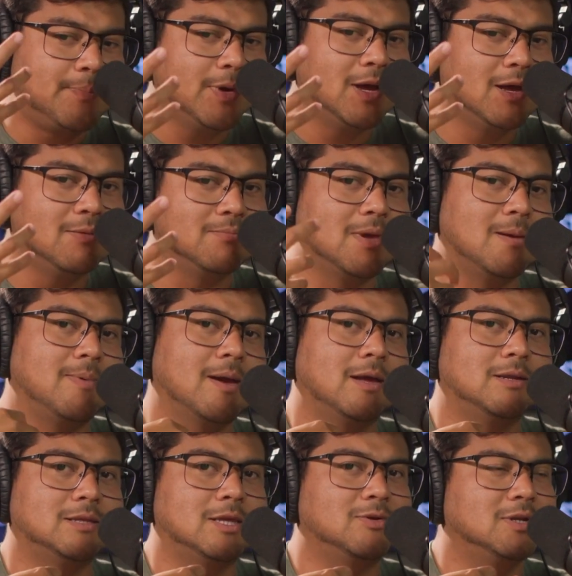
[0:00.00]
But maybe they
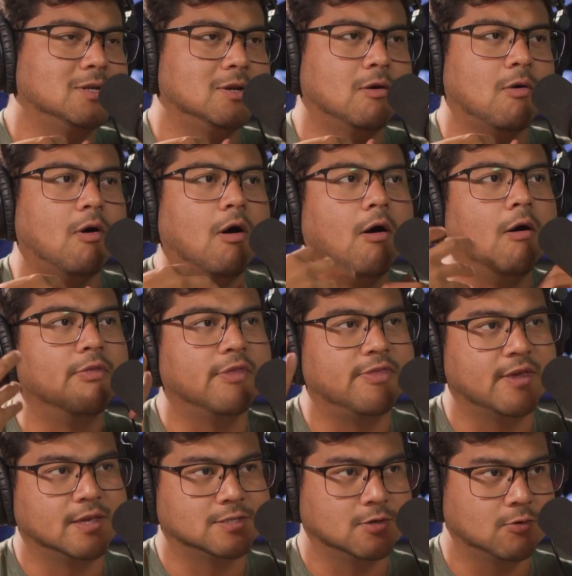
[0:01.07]
don't need to know all the
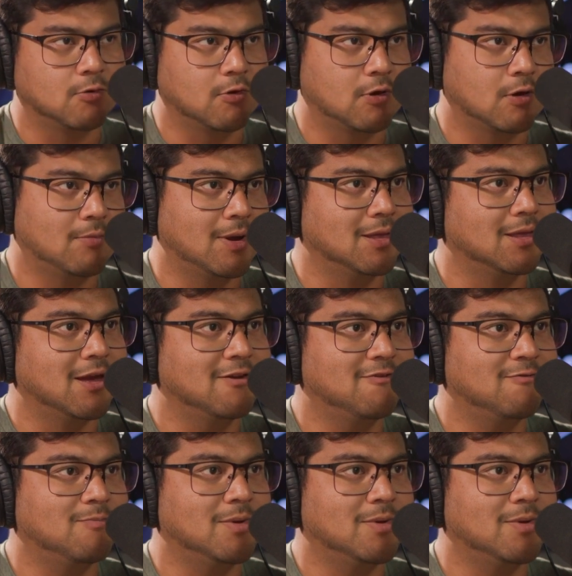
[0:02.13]
things that are going on in my life,